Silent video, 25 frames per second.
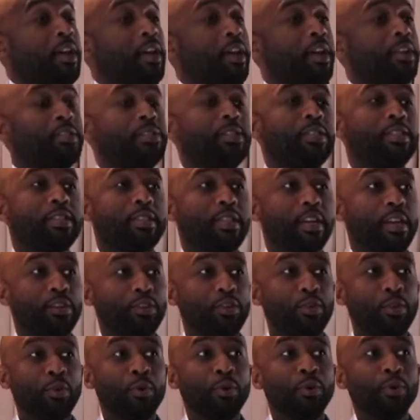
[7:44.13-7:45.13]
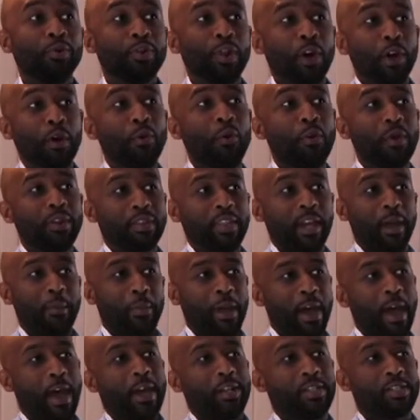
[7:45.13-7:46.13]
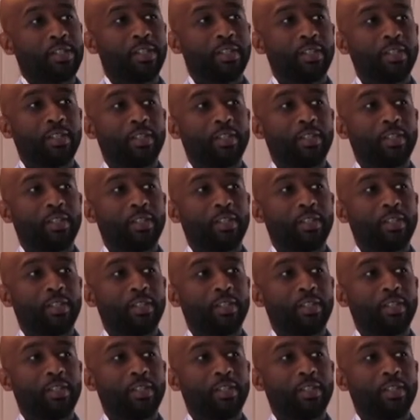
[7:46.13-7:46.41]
And she said, you will know what that passion